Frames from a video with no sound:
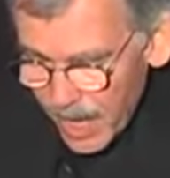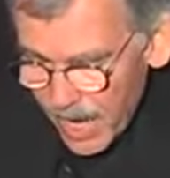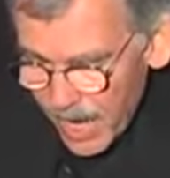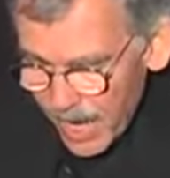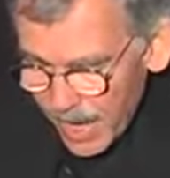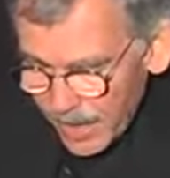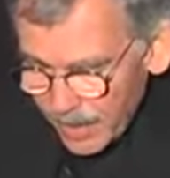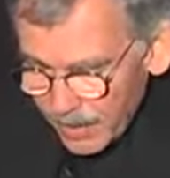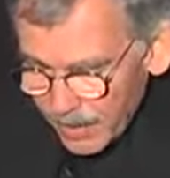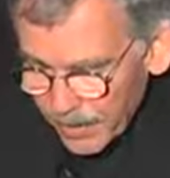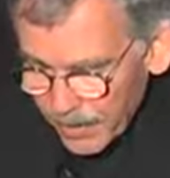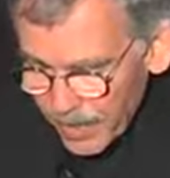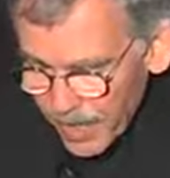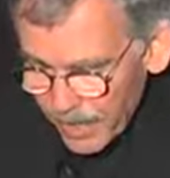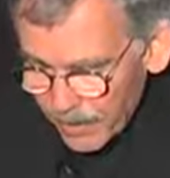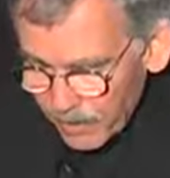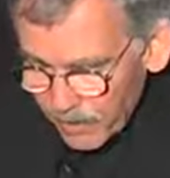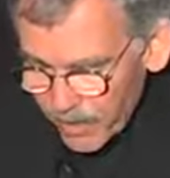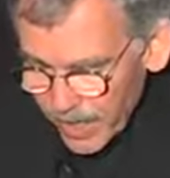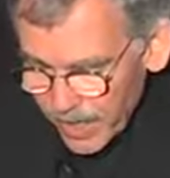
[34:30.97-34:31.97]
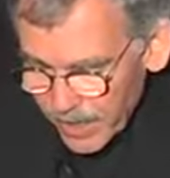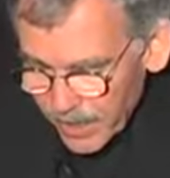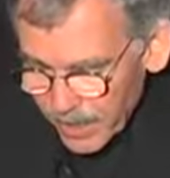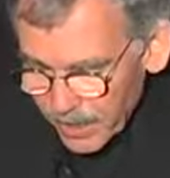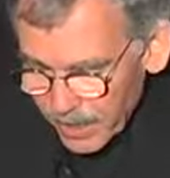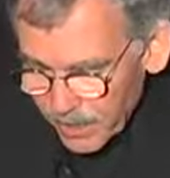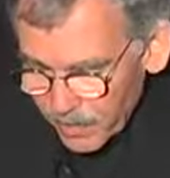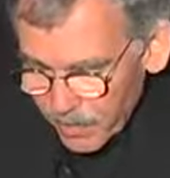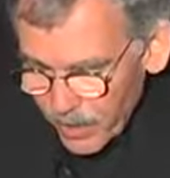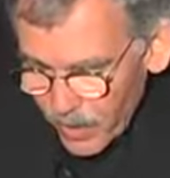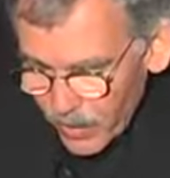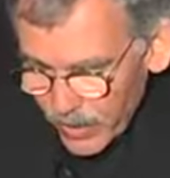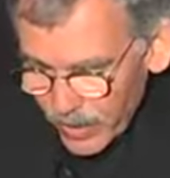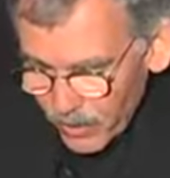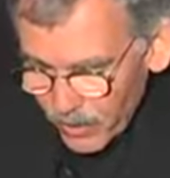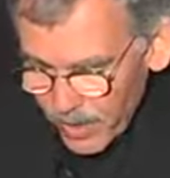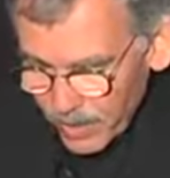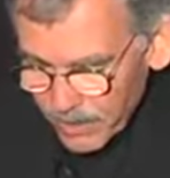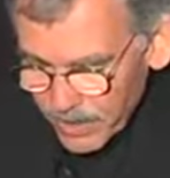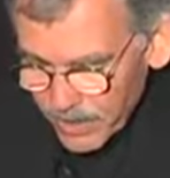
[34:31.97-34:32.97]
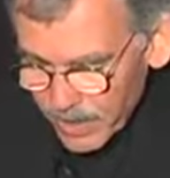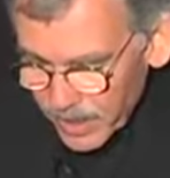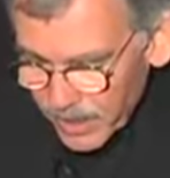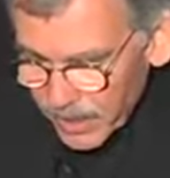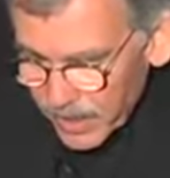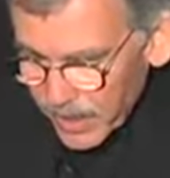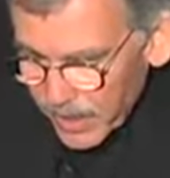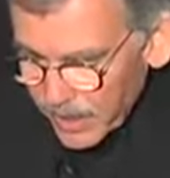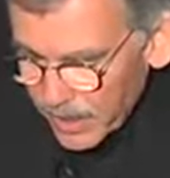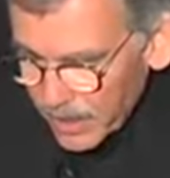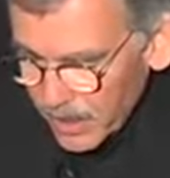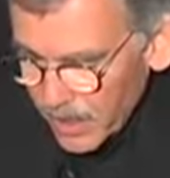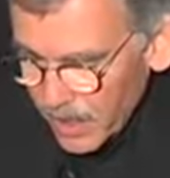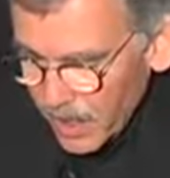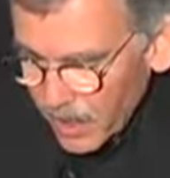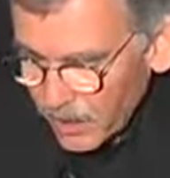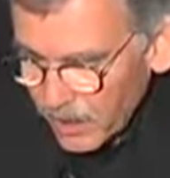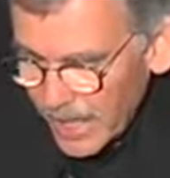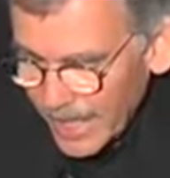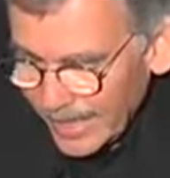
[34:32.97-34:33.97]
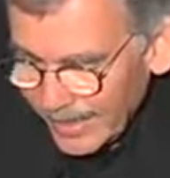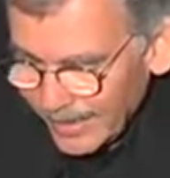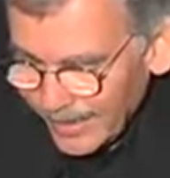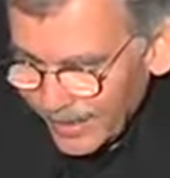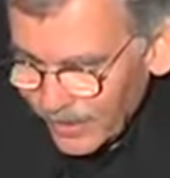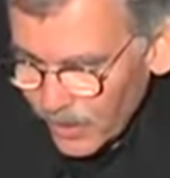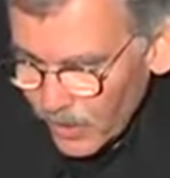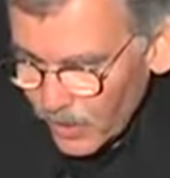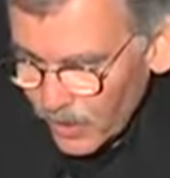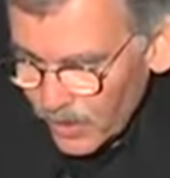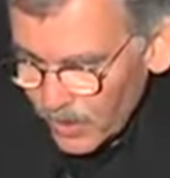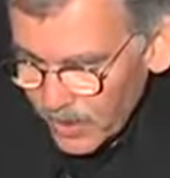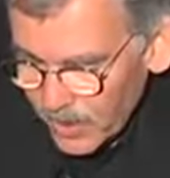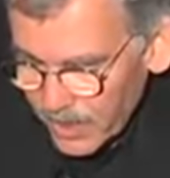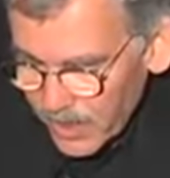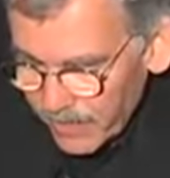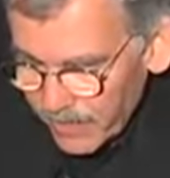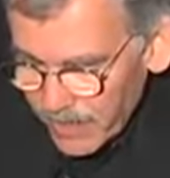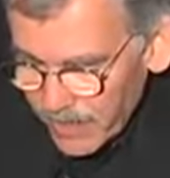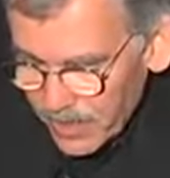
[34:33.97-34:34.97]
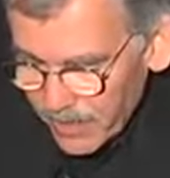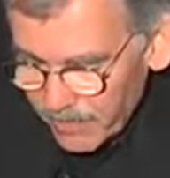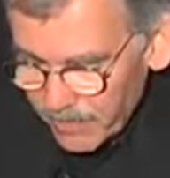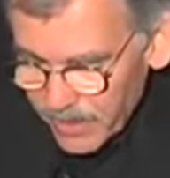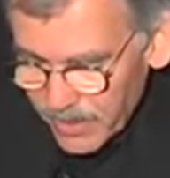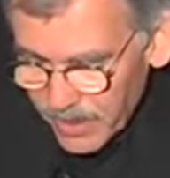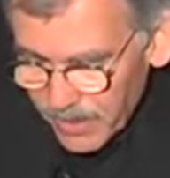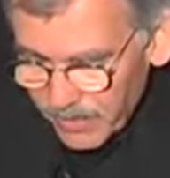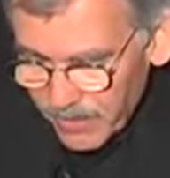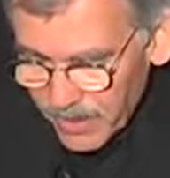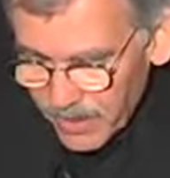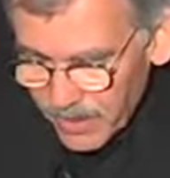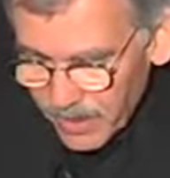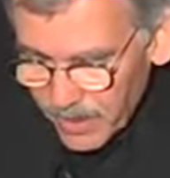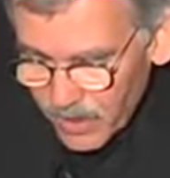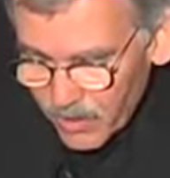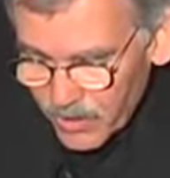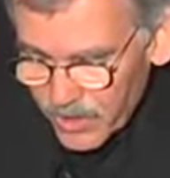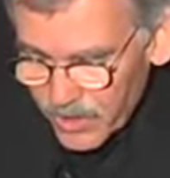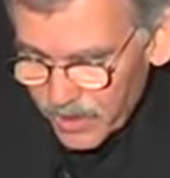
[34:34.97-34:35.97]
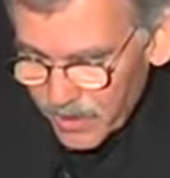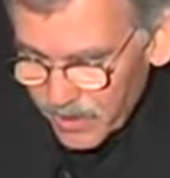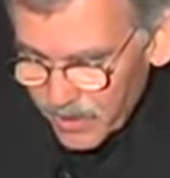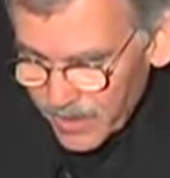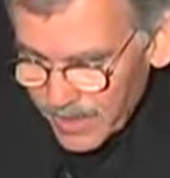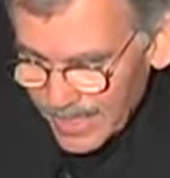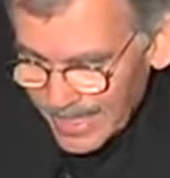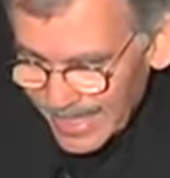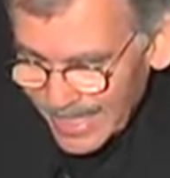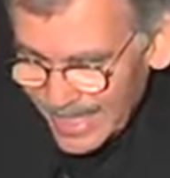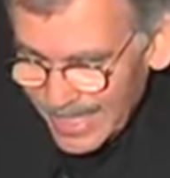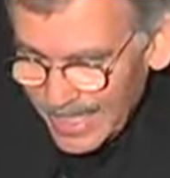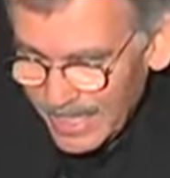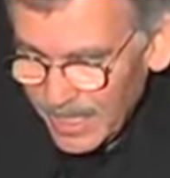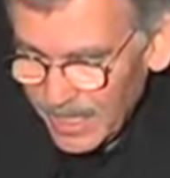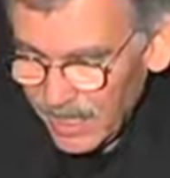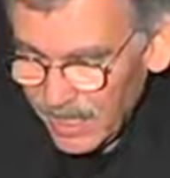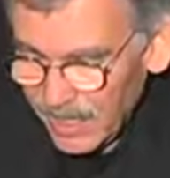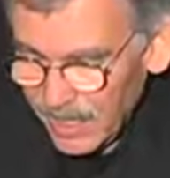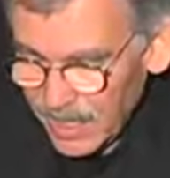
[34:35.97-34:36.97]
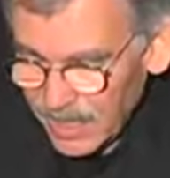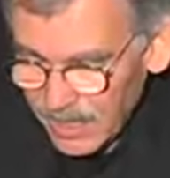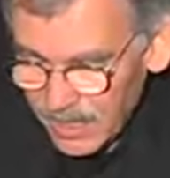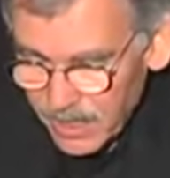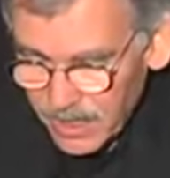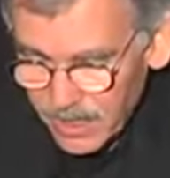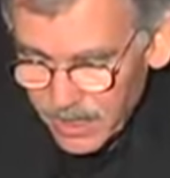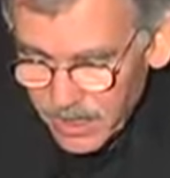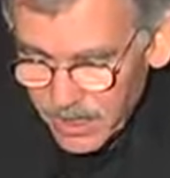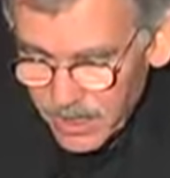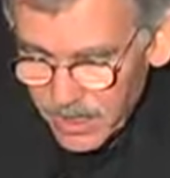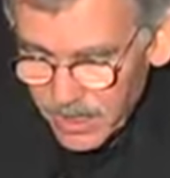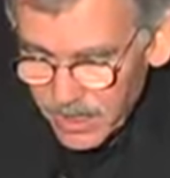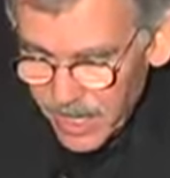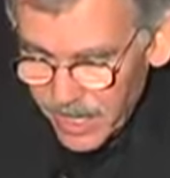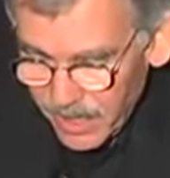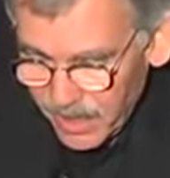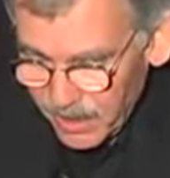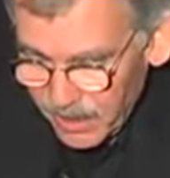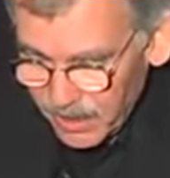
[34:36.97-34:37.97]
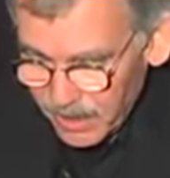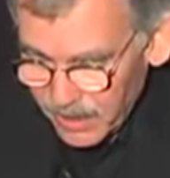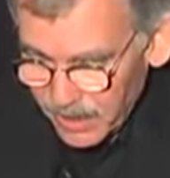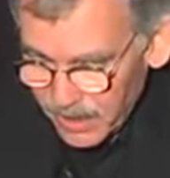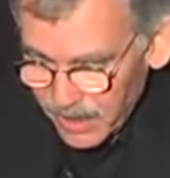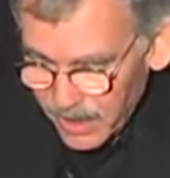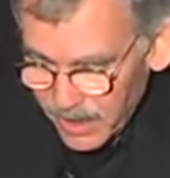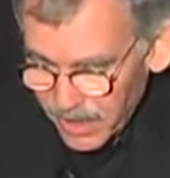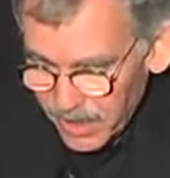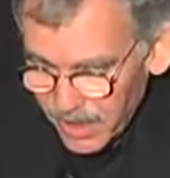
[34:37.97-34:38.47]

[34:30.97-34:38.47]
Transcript: I read on the Boeing website that a lightly loaded 777 can go 0 to 60 in less than 6 seconds.